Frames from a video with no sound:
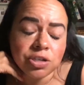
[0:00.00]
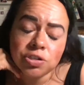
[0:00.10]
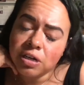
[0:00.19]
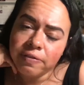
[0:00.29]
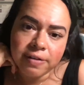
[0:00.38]
You
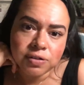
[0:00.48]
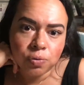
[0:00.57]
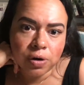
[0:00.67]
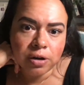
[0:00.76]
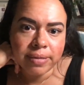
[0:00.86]
don't even have to
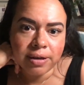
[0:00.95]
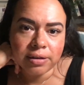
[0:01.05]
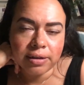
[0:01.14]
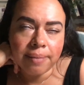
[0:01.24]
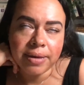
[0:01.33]
worry about,
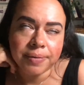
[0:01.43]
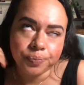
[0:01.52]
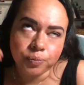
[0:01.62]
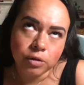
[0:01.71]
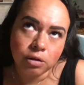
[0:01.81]

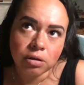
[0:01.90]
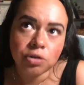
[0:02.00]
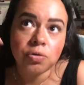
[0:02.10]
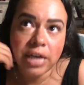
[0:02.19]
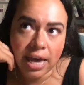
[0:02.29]

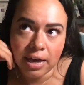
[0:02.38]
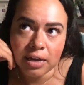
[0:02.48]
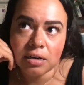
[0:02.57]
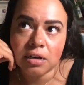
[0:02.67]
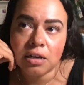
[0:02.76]
you
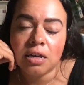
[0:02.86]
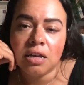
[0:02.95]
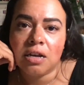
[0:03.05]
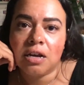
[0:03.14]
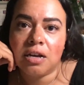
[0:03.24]
can.
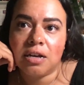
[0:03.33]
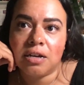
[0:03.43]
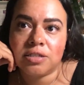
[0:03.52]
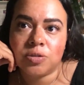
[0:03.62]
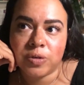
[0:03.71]

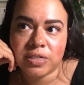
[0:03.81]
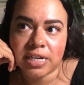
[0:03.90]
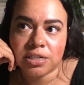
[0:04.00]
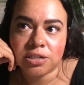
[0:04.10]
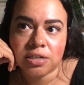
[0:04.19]
To
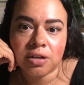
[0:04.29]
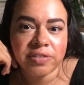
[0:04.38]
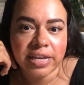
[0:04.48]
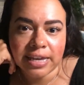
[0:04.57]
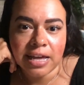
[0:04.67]
protect
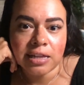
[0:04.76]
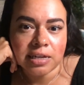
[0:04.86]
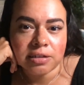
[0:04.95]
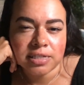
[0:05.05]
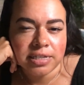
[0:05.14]
yourself, like
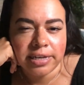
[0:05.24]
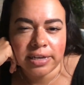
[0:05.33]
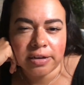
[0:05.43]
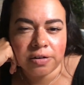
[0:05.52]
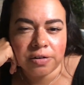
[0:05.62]

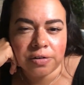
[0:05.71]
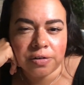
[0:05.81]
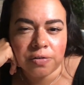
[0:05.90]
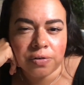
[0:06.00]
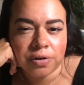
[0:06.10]
LLC
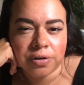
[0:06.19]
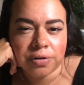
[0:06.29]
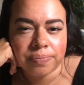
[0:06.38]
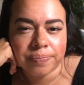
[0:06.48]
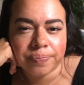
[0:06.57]

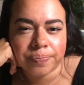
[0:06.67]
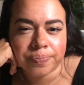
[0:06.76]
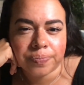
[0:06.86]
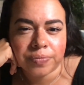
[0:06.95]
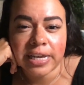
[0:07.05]
or
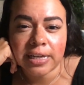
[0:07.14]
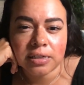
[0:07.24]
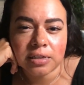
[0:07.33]
like